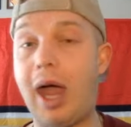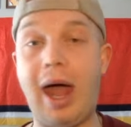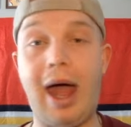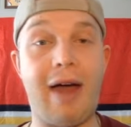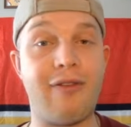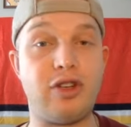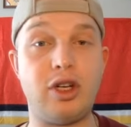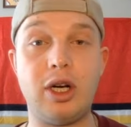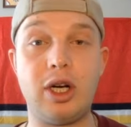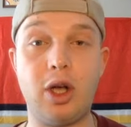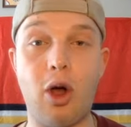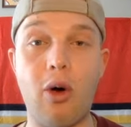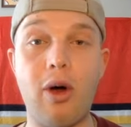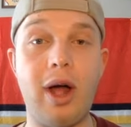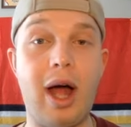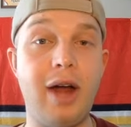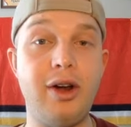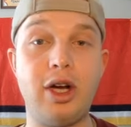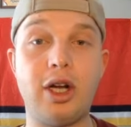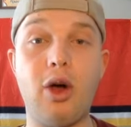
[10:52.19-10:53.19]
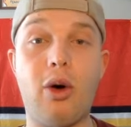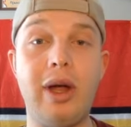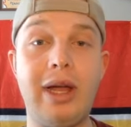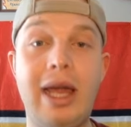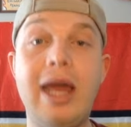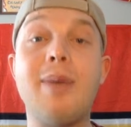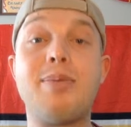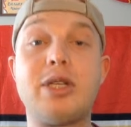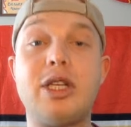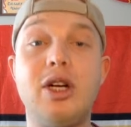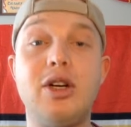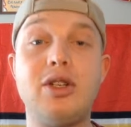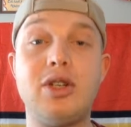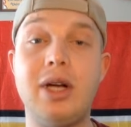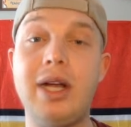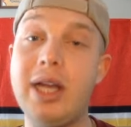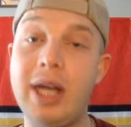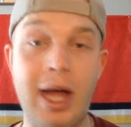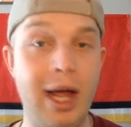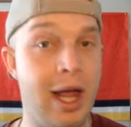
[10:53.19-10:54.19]
after go- undergoing hip
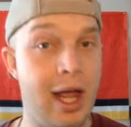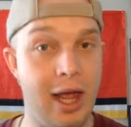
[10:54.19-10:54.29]
surgery.